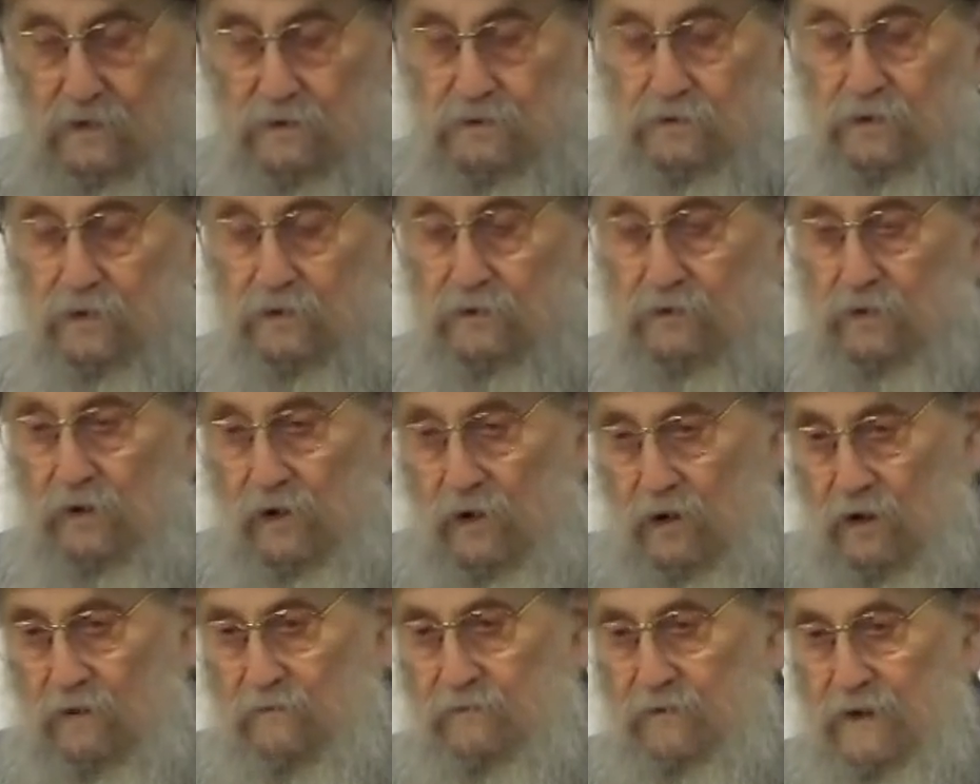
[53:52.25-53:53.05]
So the
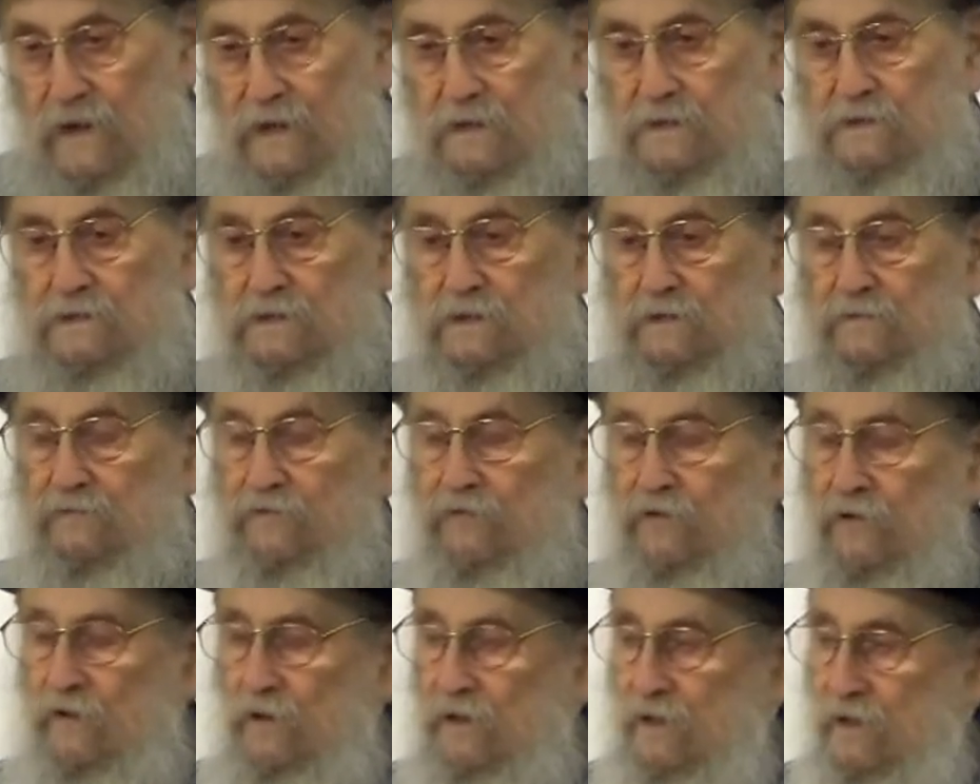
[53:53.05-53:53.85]
Rav answered
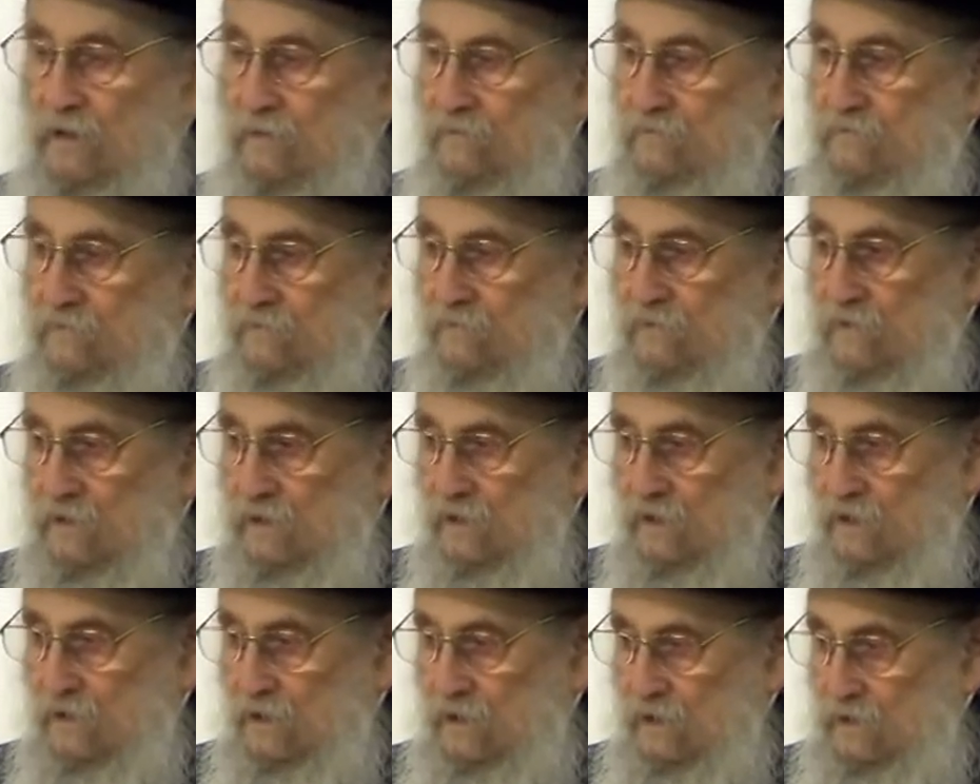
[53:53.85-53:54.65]
for him,
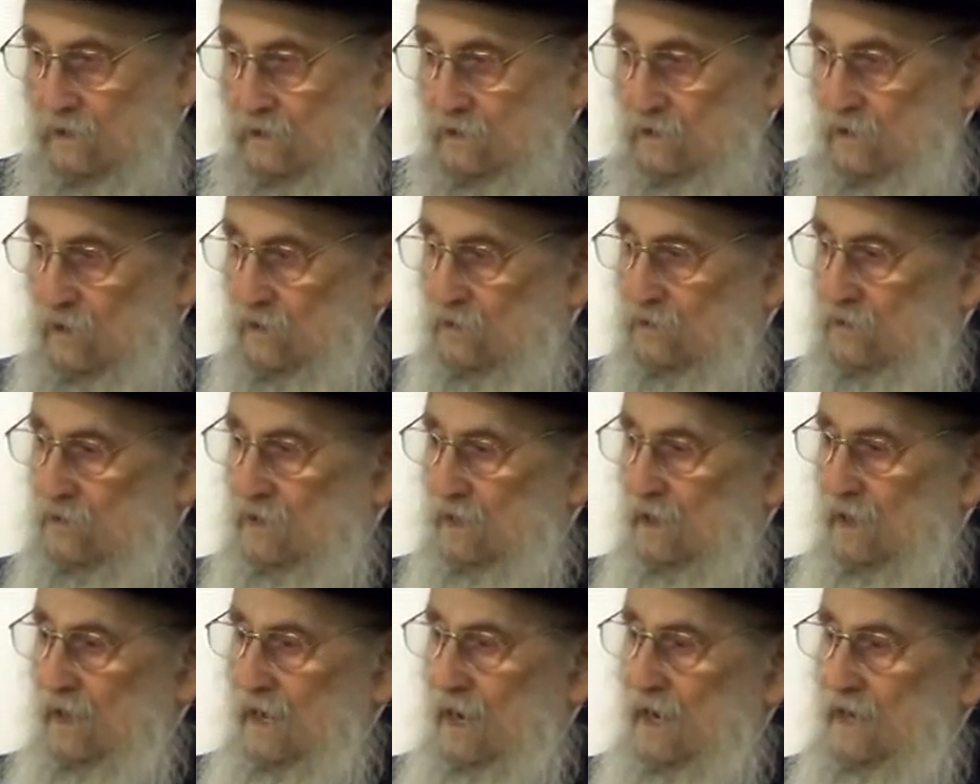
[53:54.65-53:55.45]
you know,
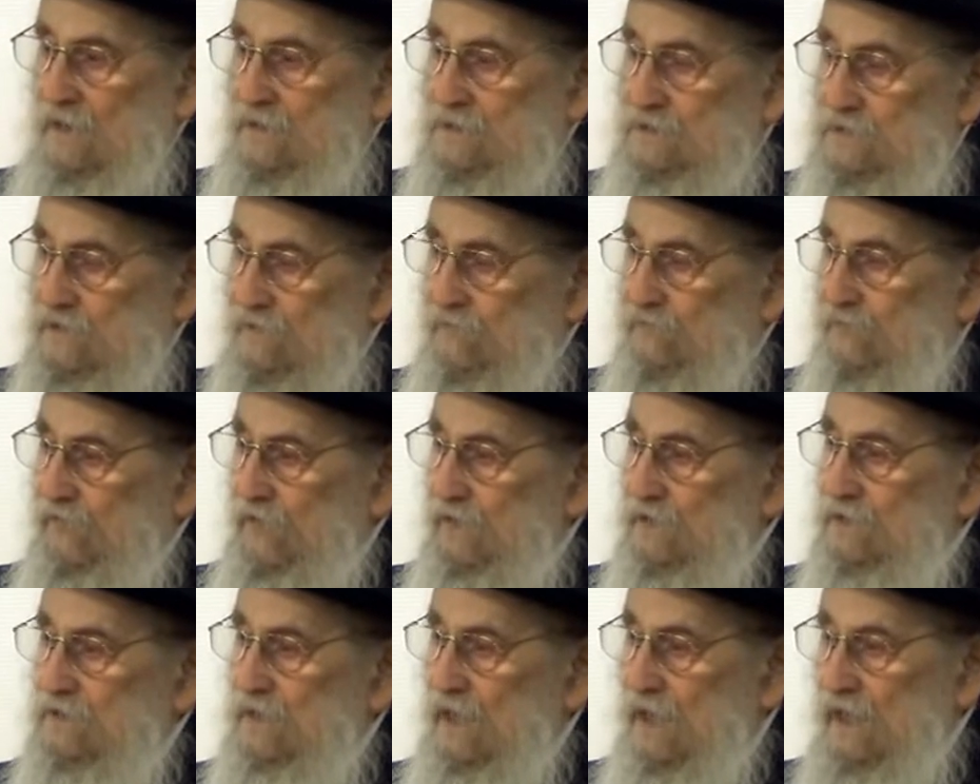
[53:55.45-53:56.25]
there are
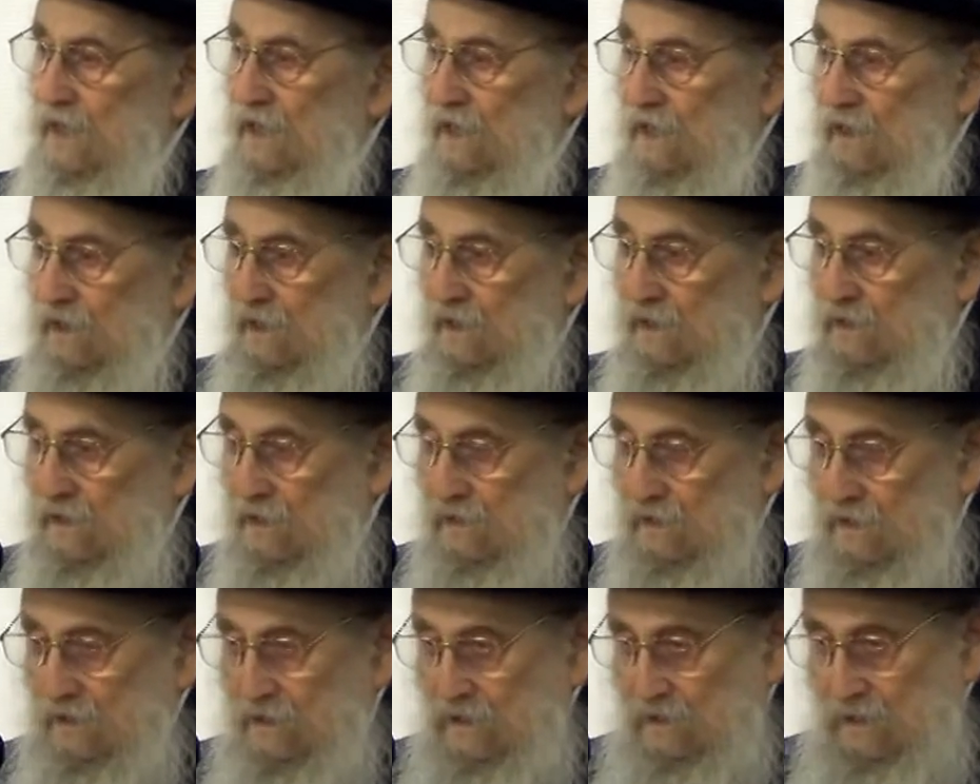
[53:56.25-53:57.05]
Sifrei Torah
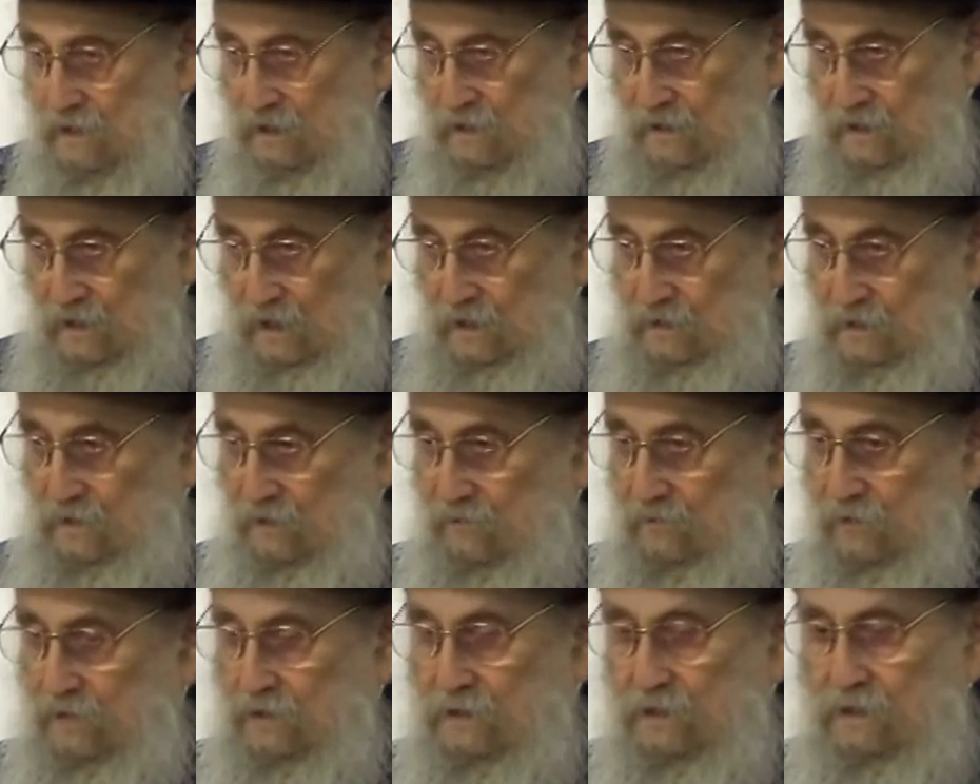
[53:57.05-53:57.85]
that are
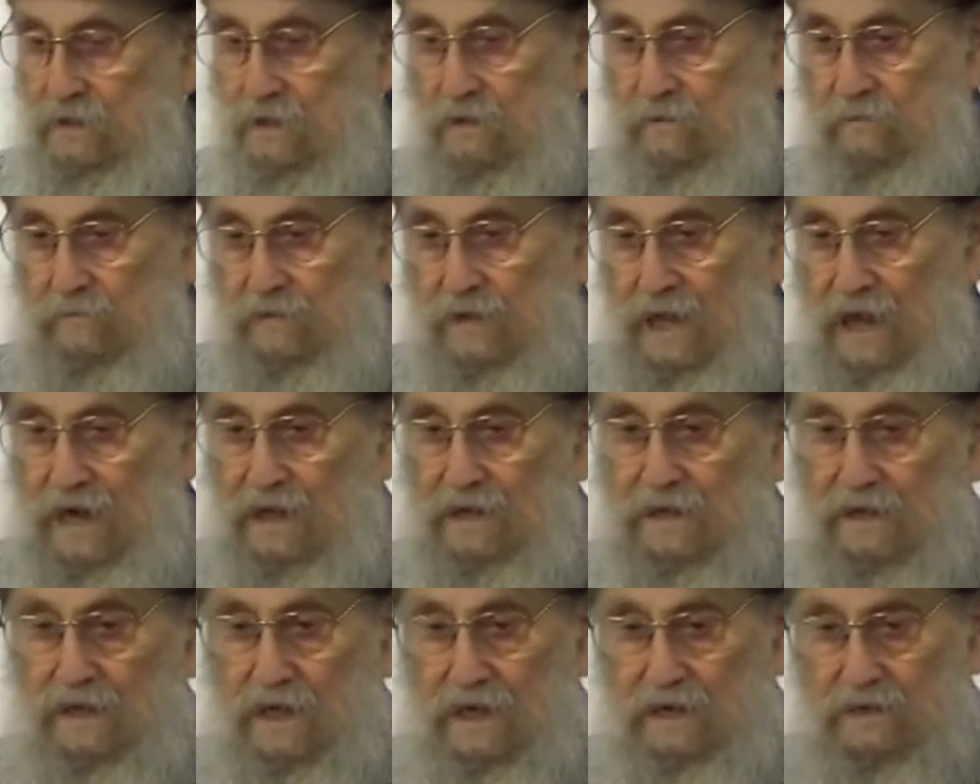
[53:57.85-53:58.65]
written in black
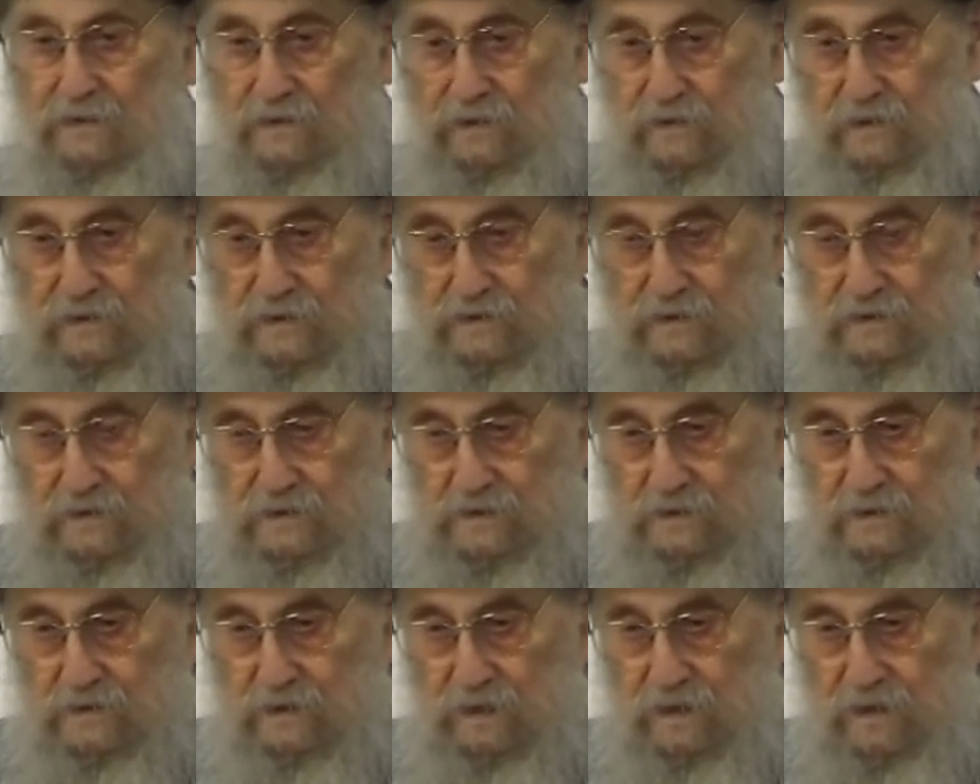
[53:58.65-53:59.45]

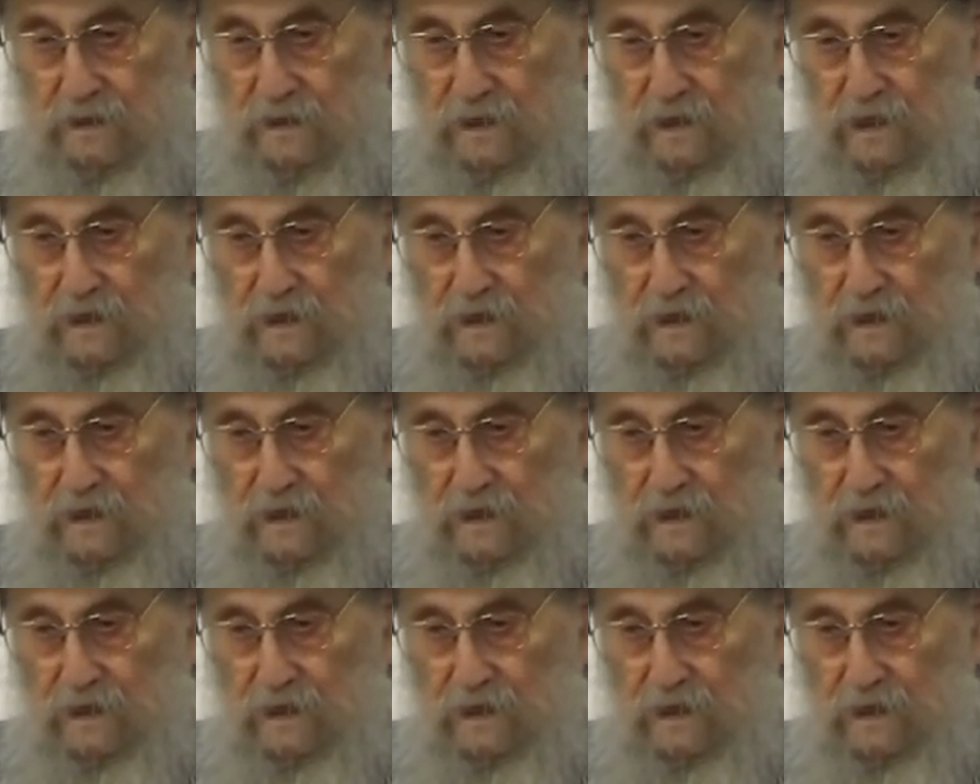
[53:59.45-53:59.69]
letters.